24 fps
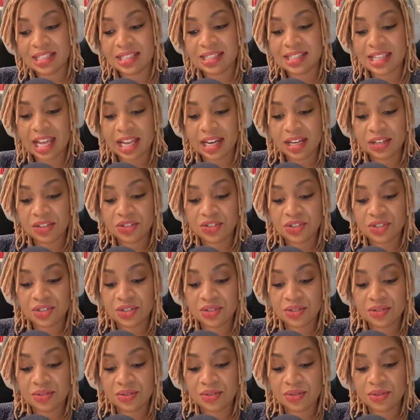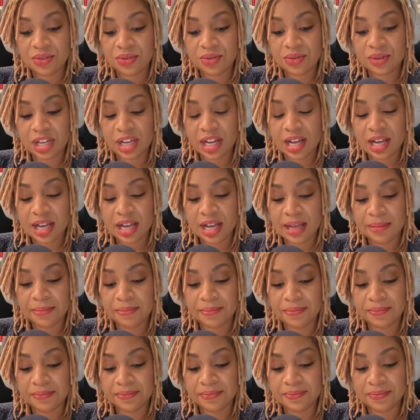decided to
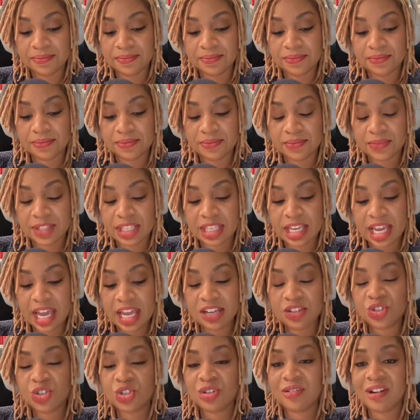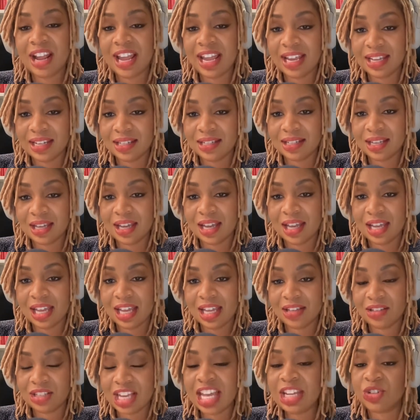um, get trained,
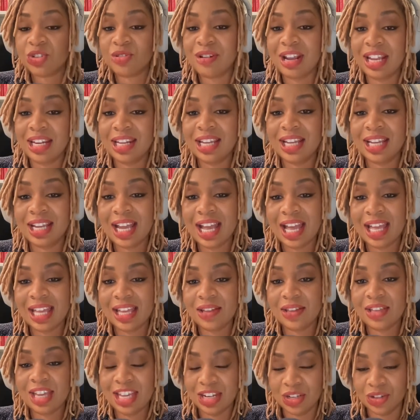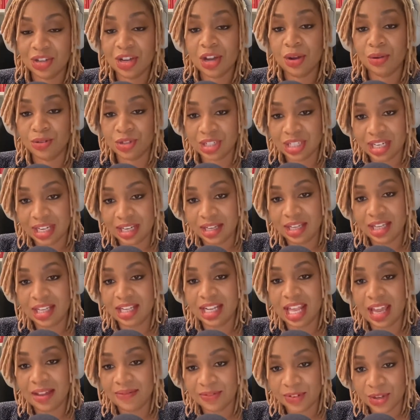get training in coaching,
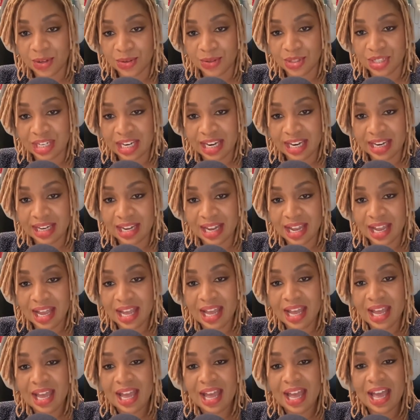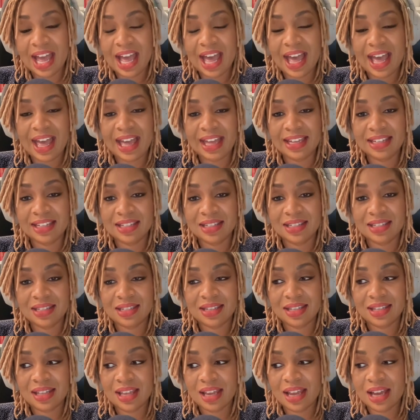in life coaching. And,
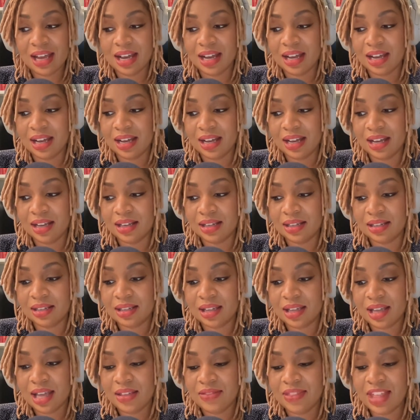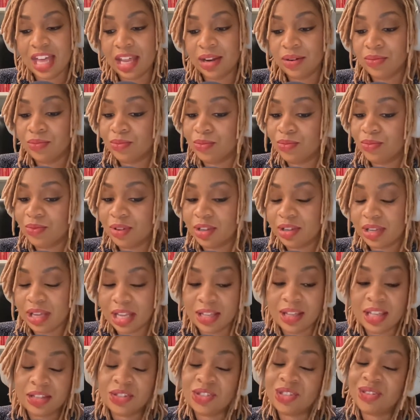uh, and then,
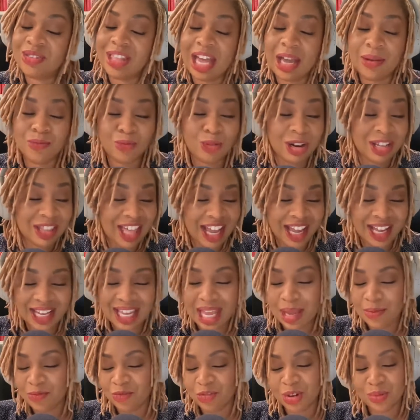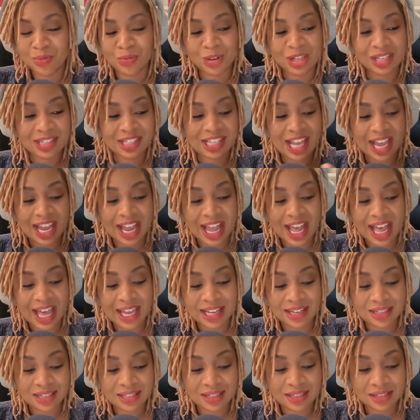eh, and so, the, and where that came from was I
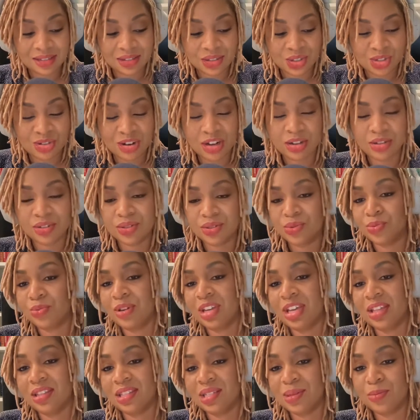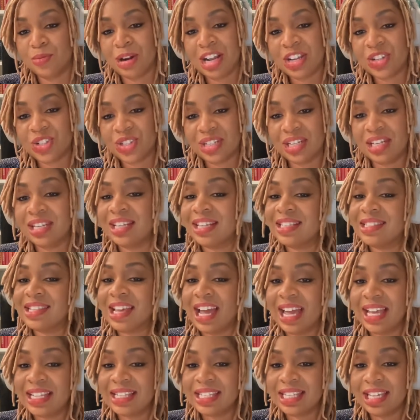had struggled with depression and
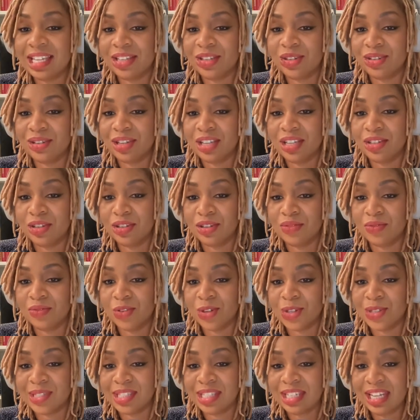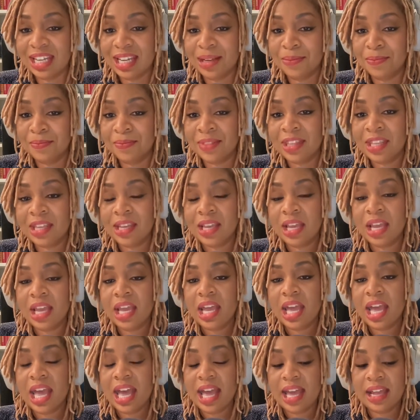anxiety in, in university.
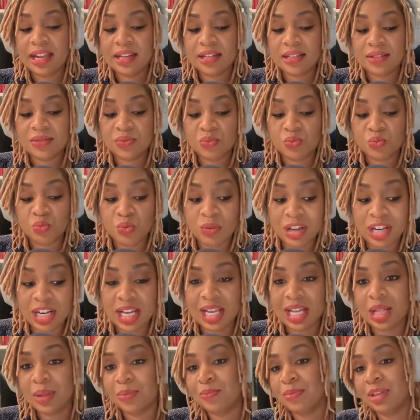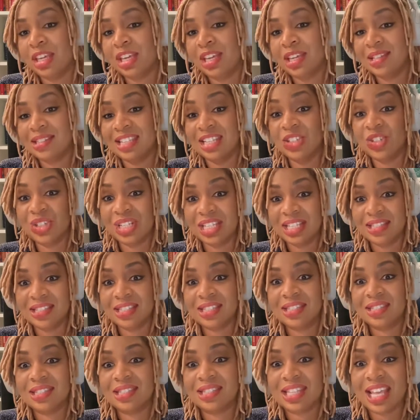And what helped me essentially
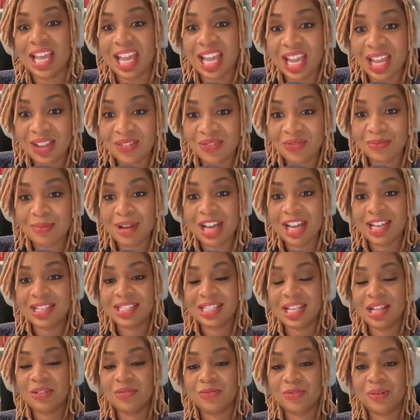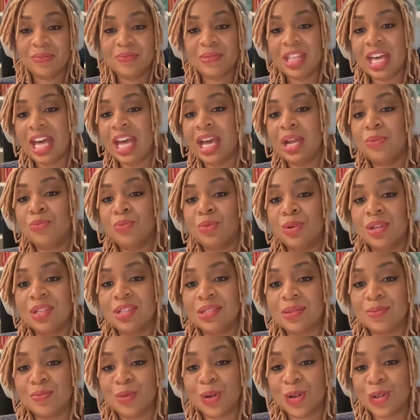save myself from that
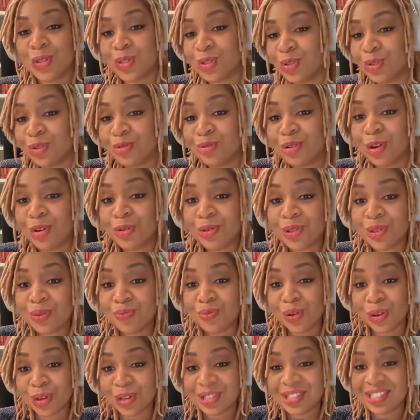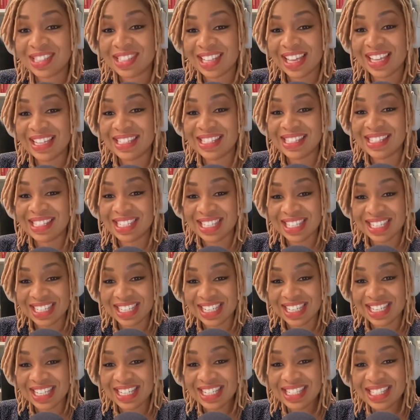was personal growth books and
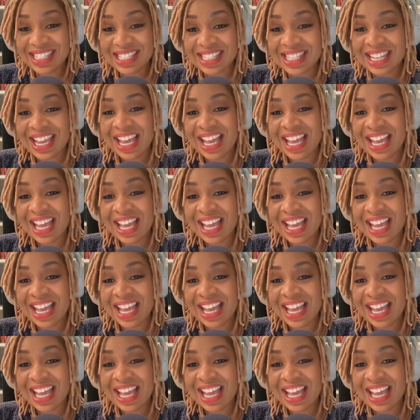CDs.